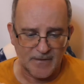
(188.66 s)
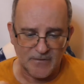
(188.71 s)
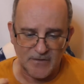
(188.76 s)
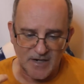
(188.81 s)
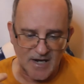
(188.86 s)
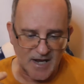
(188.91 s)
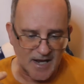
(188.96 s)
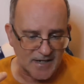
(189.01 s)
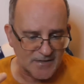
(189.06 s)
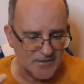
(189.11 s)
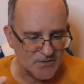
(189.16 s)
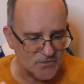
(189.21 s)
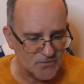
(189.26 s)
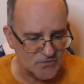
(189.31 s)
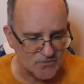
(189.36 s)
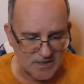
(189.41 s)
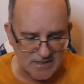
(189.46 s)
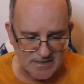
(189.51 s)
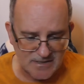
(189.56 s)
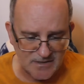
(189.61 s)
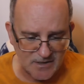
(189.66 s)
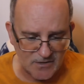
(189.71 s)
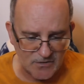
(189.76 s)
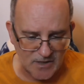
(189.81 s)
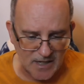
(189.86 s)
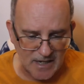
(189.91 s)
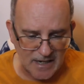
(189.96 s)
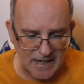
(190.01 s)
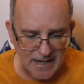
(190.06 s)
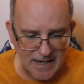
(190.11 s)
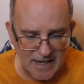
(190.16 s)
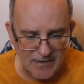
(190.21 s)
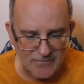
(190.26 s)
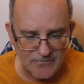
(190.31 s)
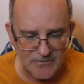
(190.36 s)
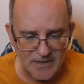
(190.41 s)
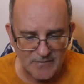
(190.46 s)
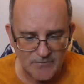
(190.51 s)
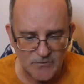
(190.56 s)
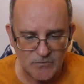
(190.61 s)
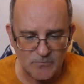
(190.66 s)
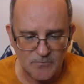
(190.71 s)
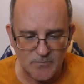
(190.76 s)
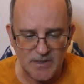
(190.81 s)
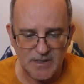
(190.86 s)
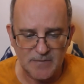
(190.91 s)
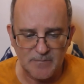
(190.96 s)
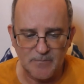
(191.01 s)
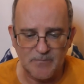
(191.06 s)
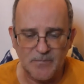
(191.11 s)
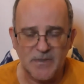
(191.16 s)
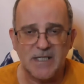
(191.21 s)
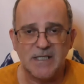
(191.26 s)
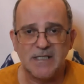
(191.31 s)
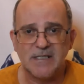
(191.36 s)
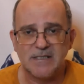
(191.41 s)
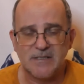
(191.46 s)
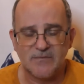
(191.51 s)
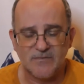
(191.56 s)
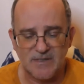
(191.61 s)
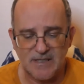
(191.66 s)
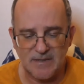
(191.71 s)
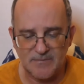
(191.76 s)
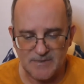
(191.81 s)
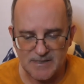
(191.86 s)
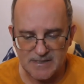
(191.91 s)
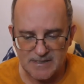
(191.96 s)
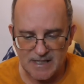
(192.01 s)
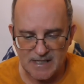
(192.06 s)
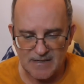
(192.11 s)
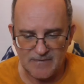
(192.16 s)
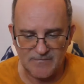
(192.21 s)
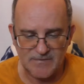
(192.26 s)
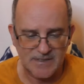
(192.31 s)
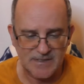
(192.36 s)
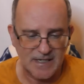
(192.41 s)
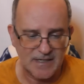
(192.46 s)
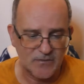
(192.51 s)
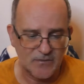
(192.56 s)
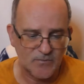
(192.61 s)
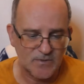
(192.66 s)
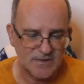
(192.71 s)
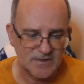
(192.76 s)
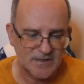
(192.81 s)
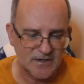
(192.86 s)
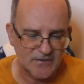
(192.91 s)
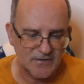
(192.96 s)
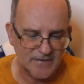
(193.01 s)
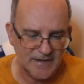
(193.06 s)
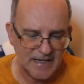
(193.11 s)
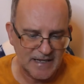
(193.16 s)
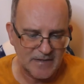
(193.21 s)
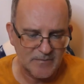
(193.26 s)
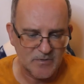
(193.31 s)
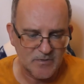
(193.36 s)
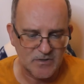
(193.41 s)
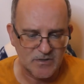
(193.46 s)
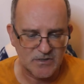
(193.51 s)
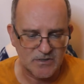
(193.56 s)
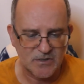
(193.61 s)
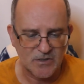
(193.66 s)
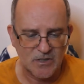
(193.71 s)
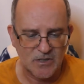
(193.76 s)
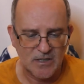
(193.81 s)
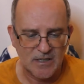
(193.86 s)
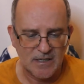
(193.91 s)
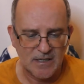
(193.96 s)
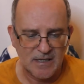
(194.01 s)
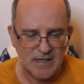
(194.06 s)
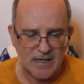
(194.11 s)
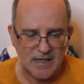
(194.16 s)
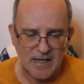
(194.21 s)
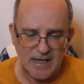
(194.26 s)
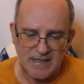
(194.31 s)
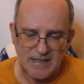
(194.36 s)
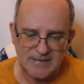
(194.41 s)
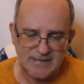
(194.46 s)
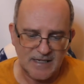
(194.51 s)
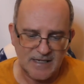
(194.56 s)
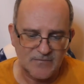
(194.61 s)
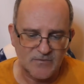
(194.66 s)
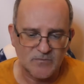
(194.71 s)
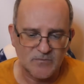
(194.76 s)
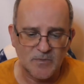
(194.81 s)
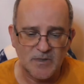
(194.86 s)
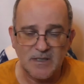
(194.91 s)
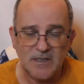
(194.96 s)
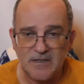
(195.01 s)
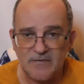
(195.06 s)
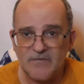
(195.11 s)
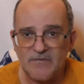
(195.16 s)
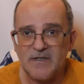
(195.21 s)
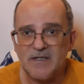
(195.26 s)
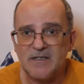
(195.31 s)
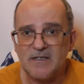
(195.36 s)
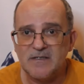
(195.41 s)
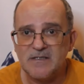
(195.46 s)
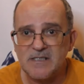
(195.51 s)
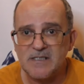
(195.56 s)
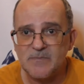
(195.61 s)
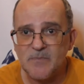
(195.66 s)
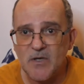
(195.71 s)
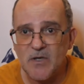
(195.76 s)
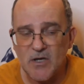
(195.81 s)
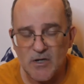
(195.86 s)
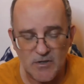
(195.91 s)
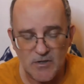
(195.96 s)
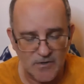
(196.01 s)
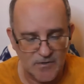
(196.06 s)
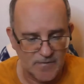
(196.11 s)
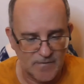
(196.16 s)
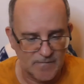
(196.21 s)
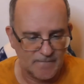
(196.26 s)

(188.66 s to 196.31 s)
Their attitude does not allow them to be in peace with themselves and with their neighbors, as they would be living in despair.